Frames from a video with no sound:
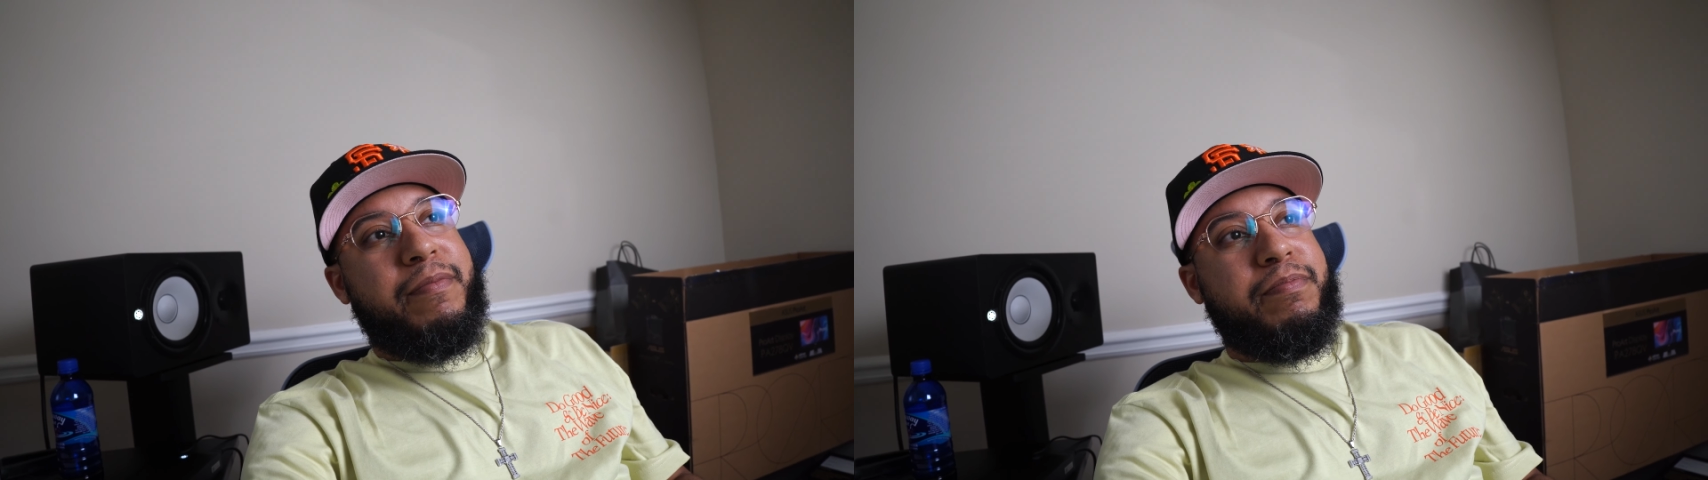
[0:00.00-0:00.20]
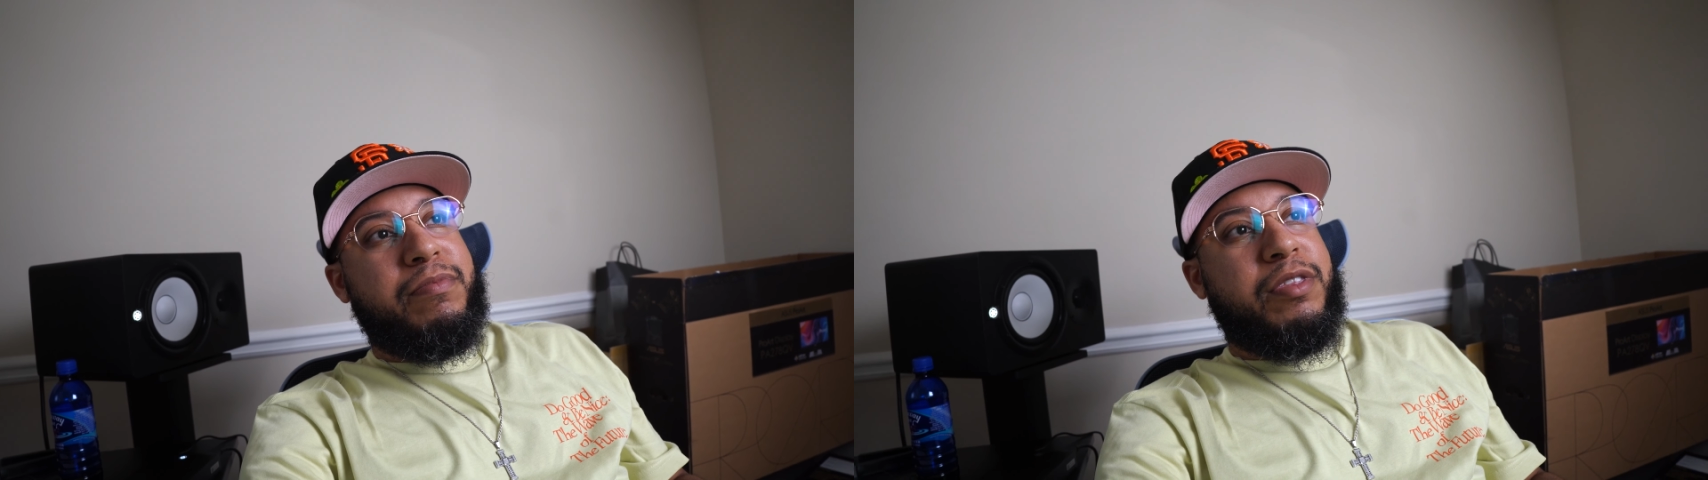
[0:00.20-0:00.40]

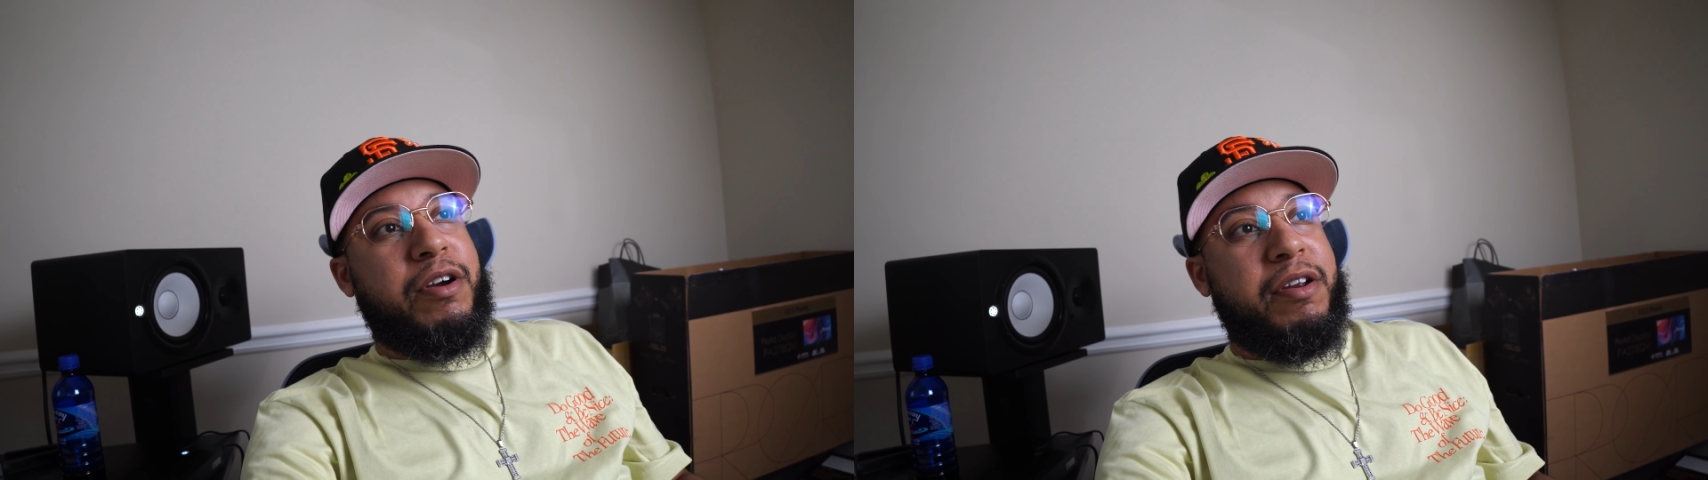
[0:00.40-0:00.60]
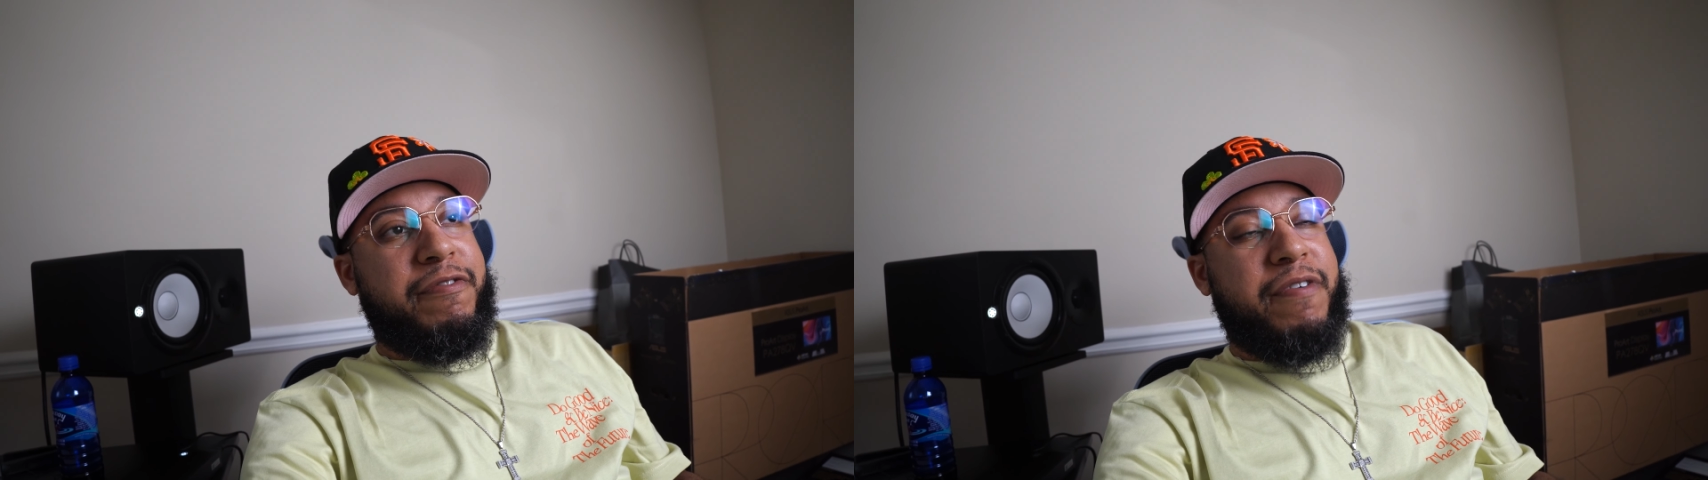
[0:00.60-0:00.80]

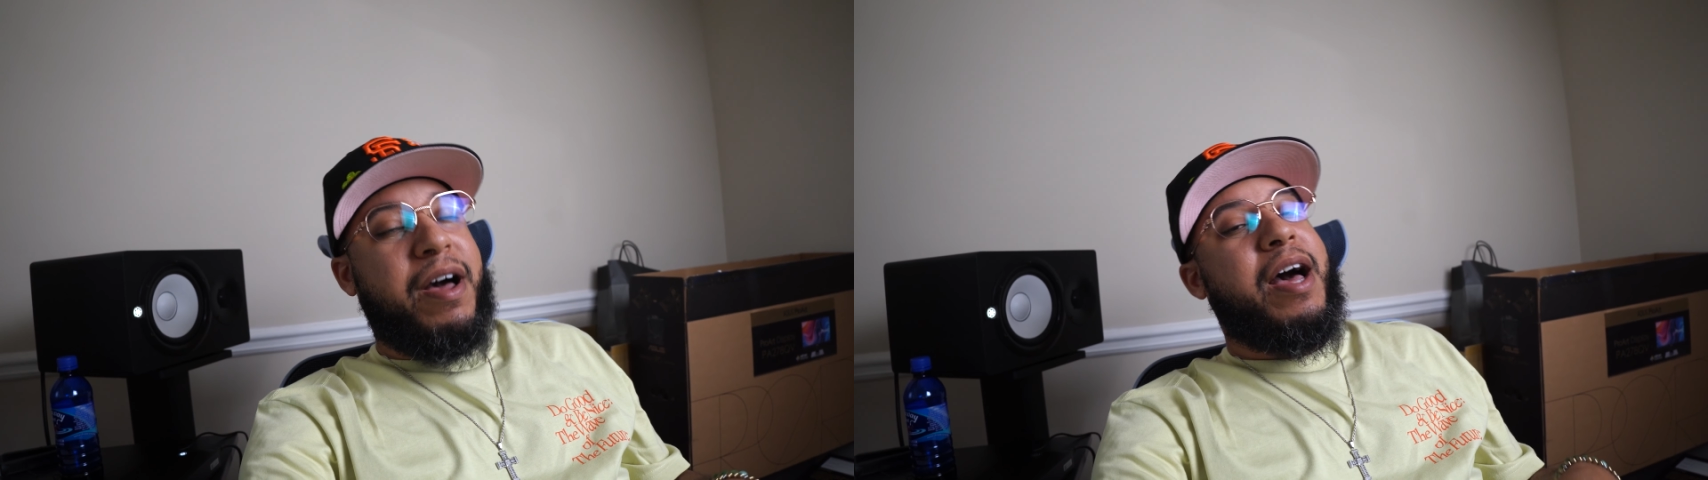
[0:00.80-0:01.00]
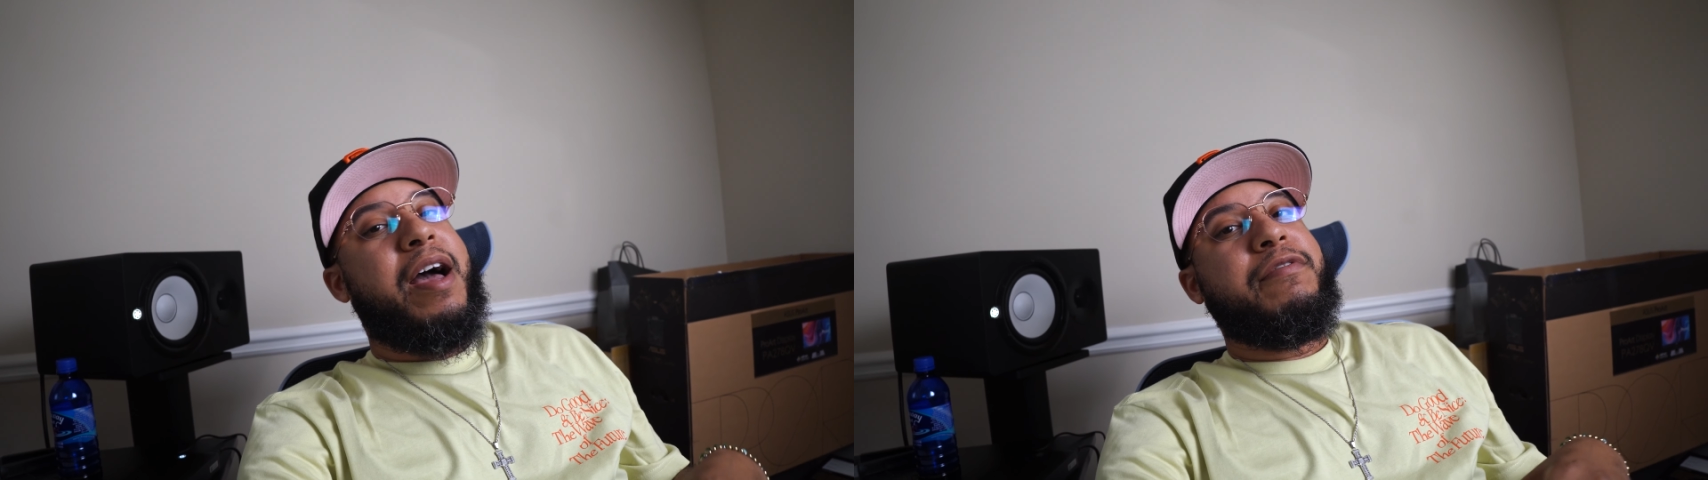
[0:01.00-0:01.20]

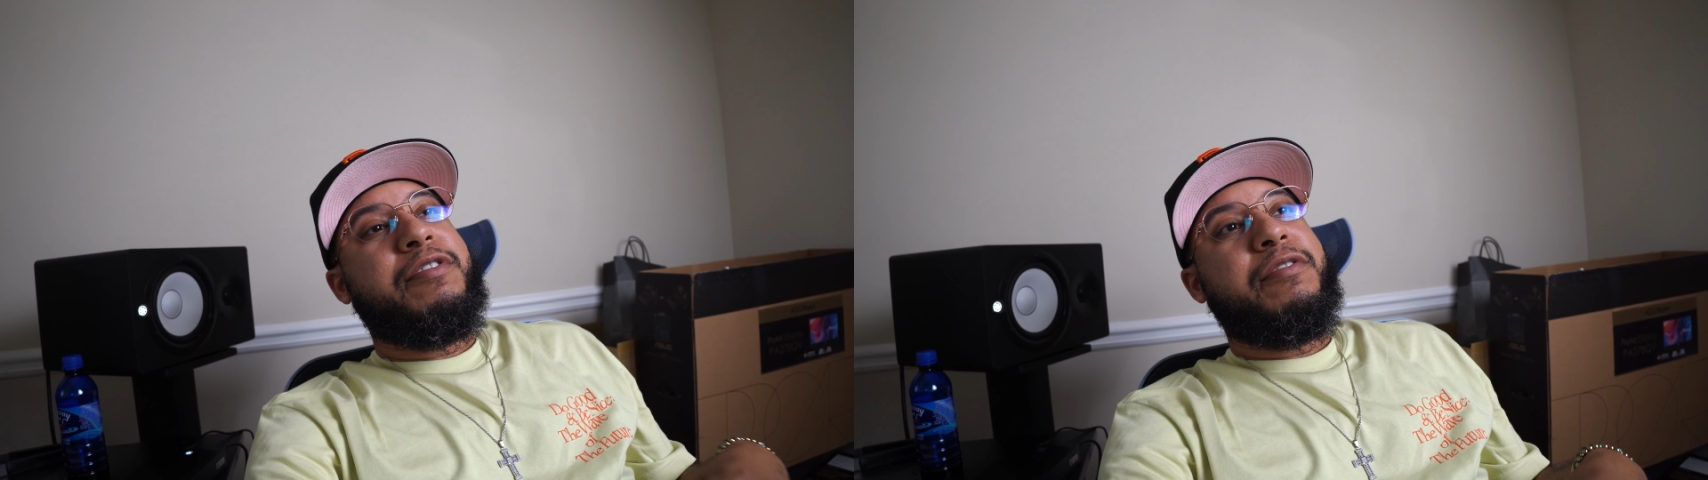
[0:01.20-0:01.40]
35